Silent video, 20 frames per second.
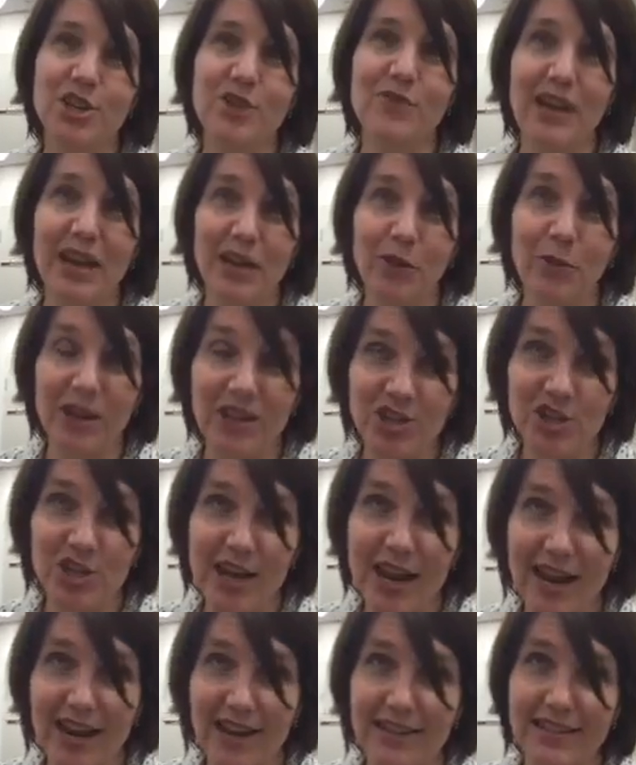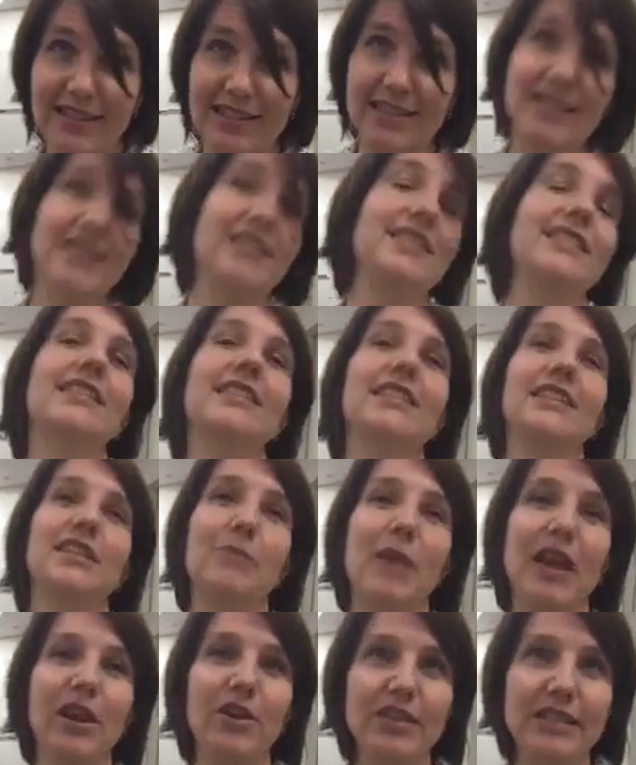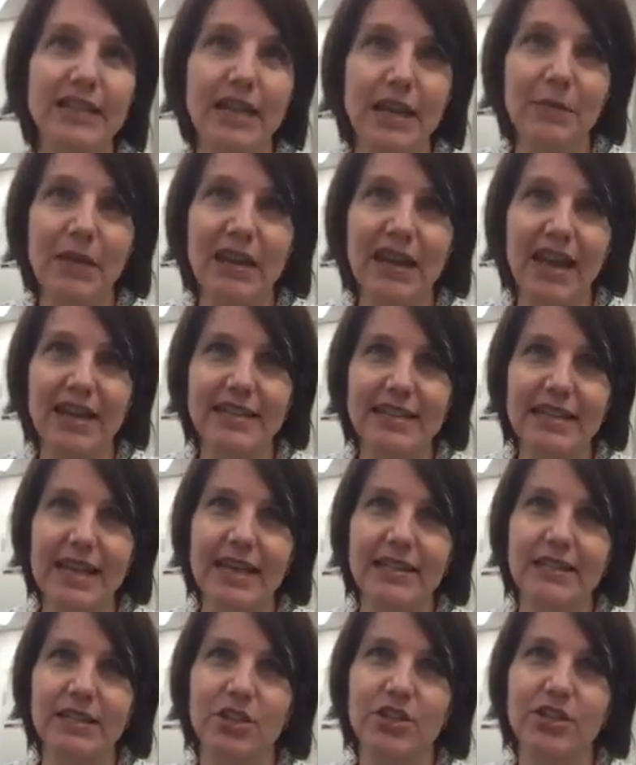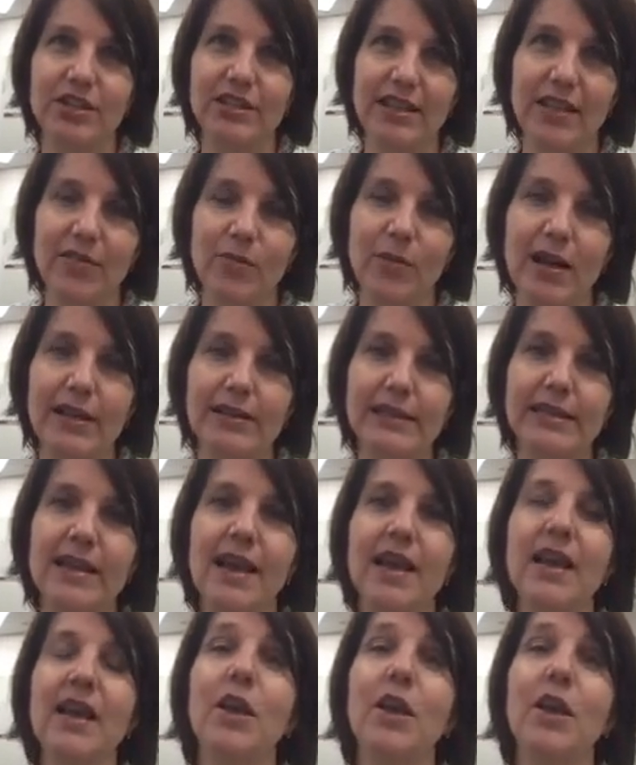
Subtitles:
Evaluation Analyst in the tobacco team at Cancer Council New South Wales,